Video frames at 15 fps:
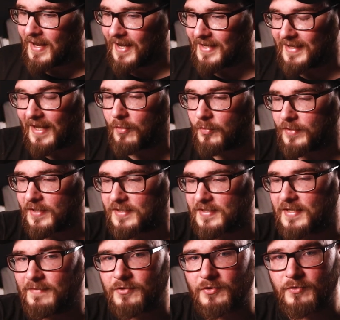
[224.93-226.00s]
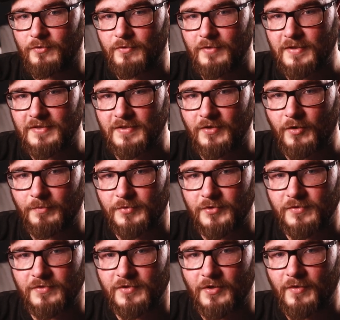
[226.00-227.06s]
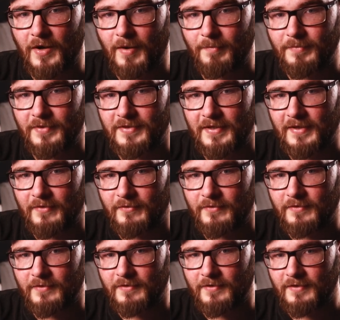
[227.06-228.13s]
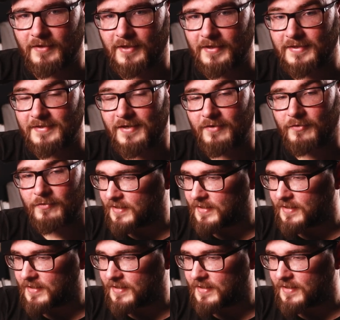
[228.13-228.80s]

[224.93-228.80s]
And now what that's giving you is an option to go up and down like so.